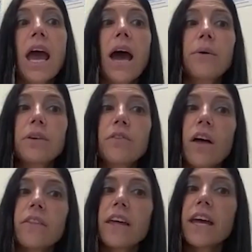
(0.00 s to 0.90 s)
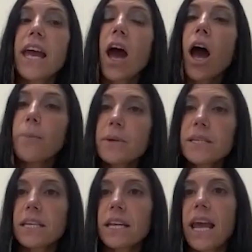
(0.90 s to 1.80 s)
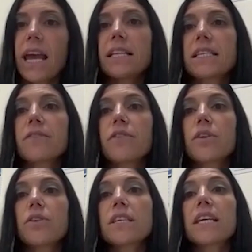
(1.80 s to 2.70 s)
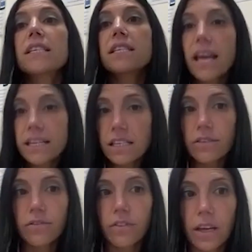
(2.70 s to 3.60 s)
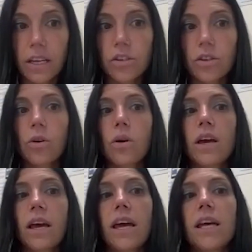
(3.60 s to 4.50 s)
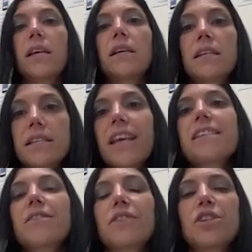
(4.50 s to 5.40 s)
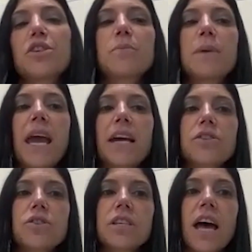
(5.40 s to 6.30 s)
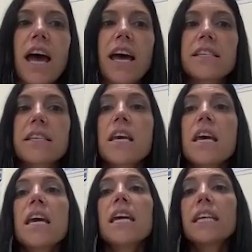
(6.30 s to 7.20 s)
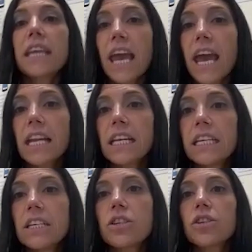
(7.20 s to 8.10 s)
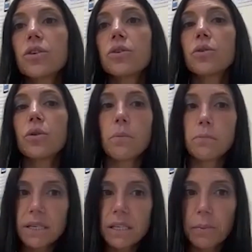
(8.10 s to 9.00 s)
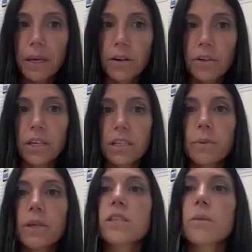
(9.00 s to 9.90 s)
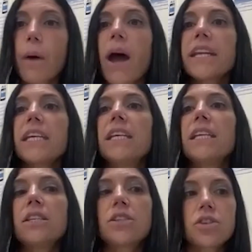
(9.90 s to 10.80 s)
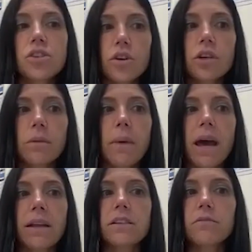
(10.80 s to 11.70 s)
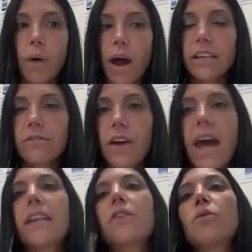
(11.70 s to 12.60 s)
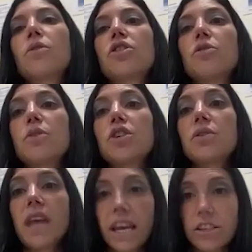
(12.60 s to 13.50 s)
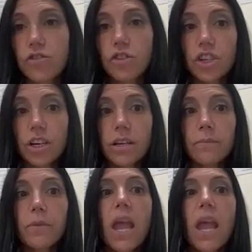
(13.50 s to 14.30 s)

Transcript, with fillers: However, on the opposite ends, if there is excessive intercourse, uh, eh, excessive, excuse me, exercise, it can lead to missed periods because the body needs a certain amount of body fat in order to produce estrogen